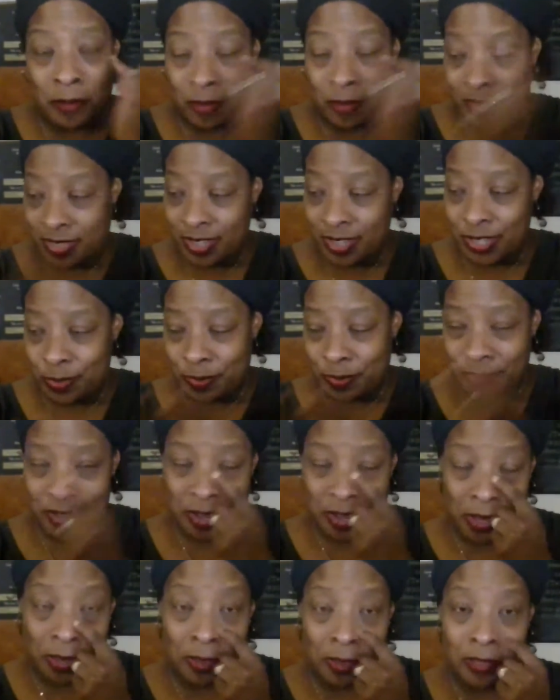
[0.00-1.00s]
But this
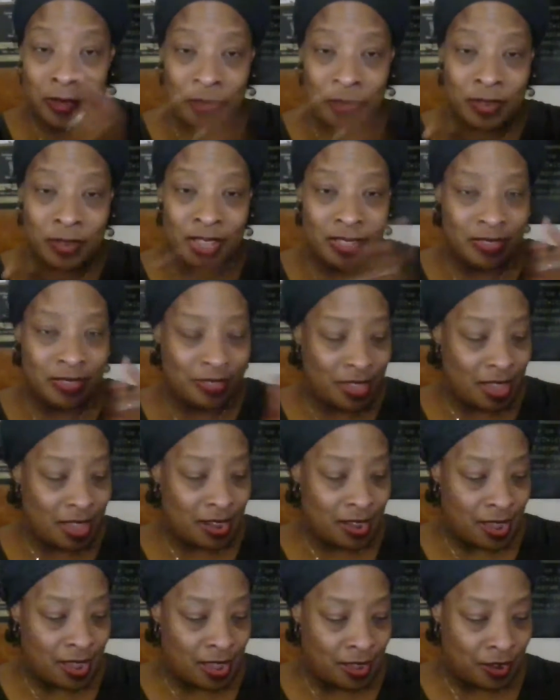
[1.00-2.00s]
particular wreath
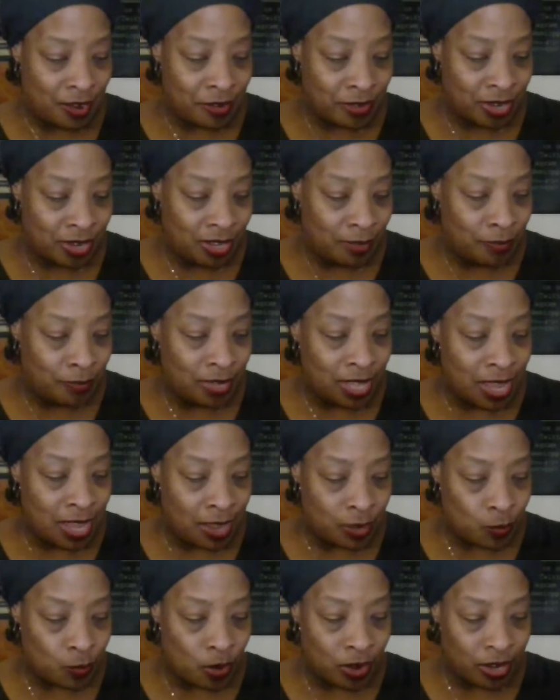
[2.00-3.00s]
that I already
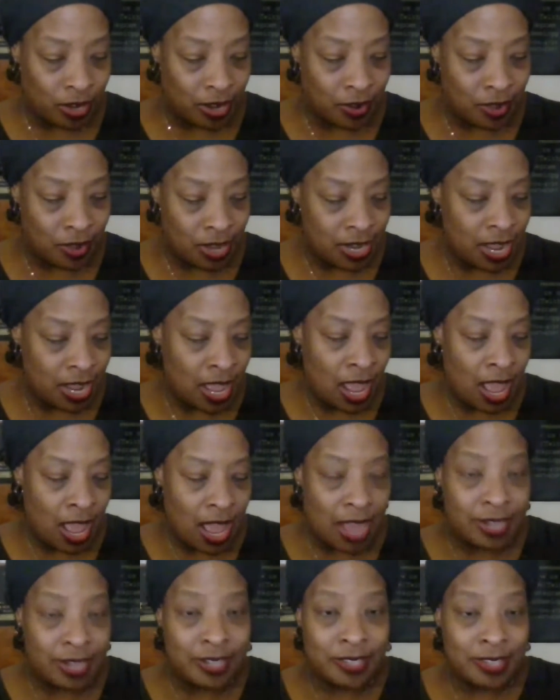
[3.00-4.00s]
began working on,
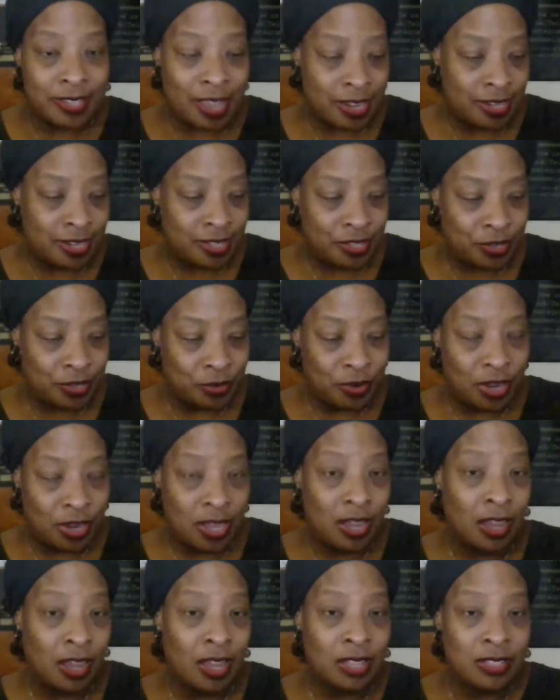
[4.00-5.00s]
I decided to
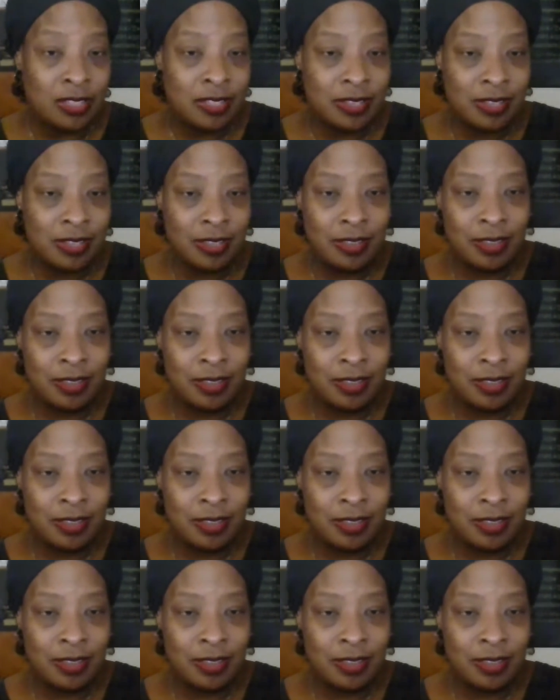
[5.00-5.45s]
cut